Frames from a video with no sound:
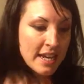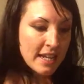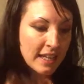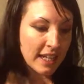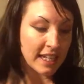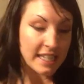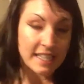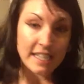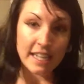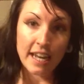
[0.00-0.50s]

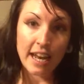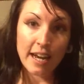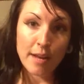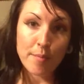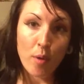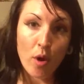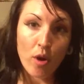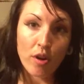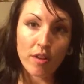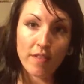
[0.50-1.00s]
like I said, any
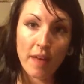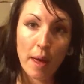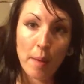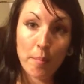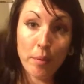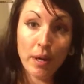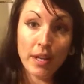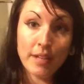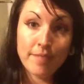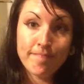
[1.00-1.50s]
part of that.
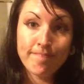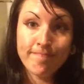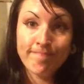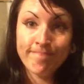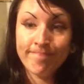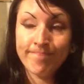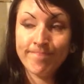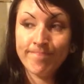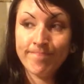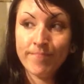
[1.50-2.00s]
But
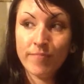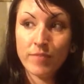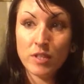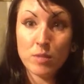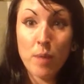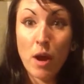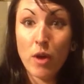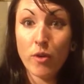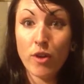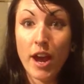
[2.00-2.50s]
it's
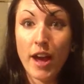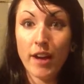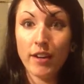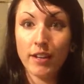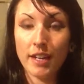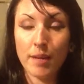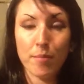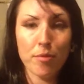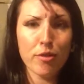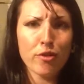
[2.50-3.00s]
my
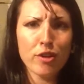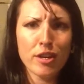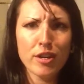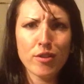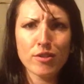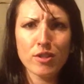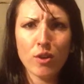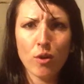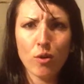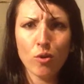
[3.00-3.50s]
reality. I'm 30
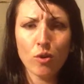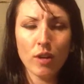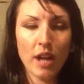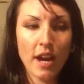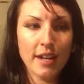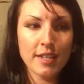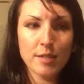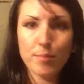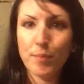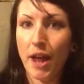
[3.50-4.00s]
years old,
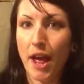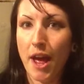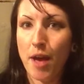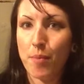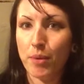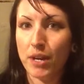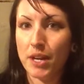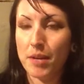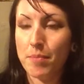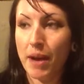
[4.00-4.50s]
and it's been
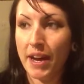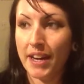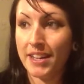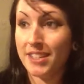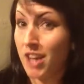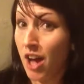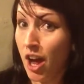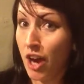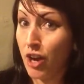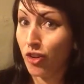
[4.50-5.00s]
happening my
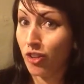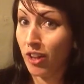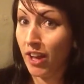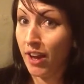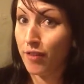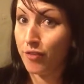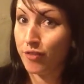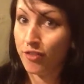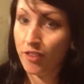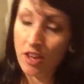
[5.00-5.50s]
entire
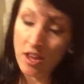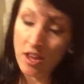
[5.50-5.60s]
life.